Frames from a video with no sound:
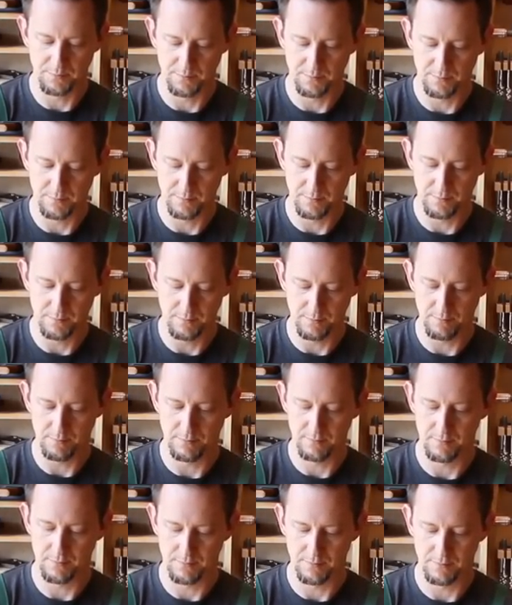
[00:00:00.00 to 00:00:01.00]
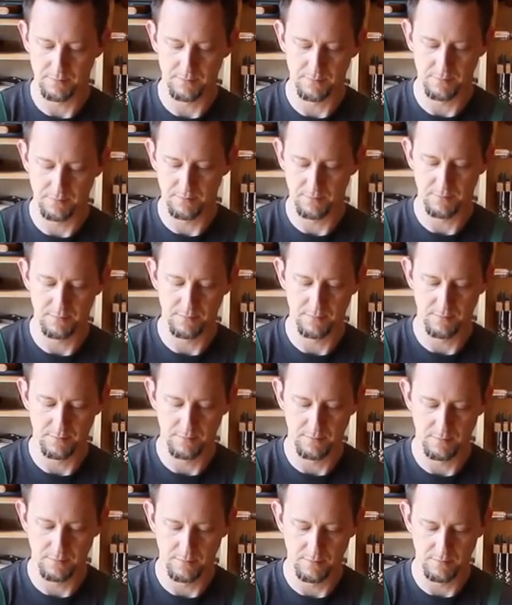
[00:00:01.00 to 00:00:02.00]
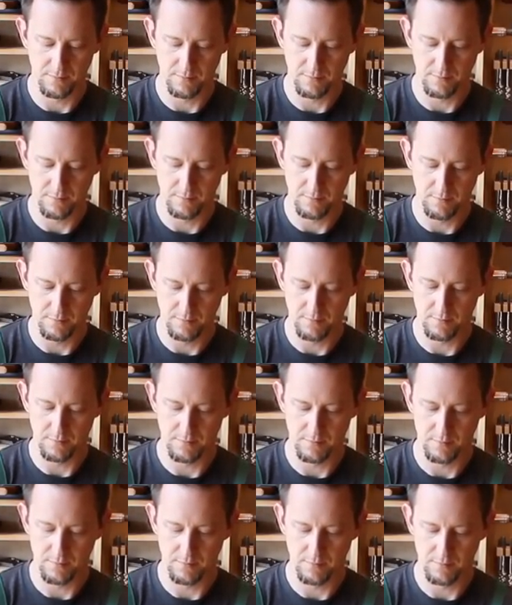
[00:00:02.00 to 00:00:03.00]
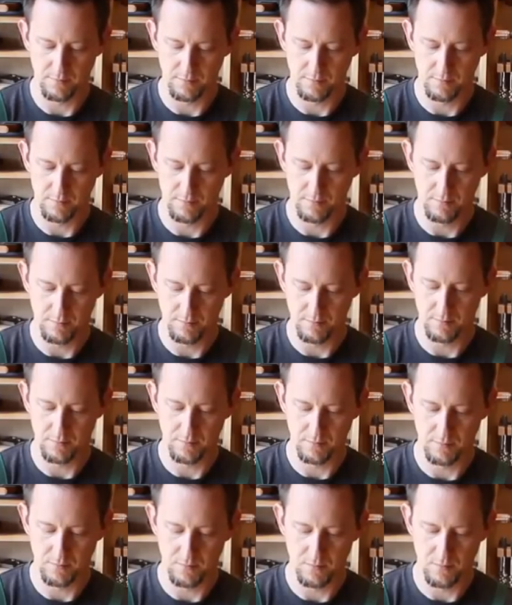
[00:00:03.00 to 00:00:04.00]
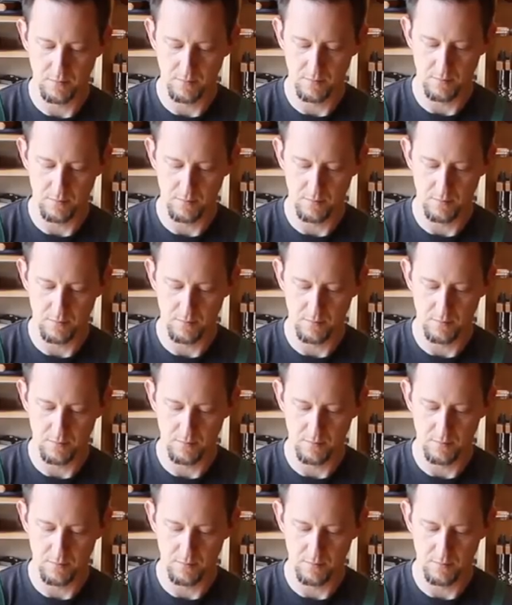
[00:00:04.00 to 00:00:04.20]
Nothing is said.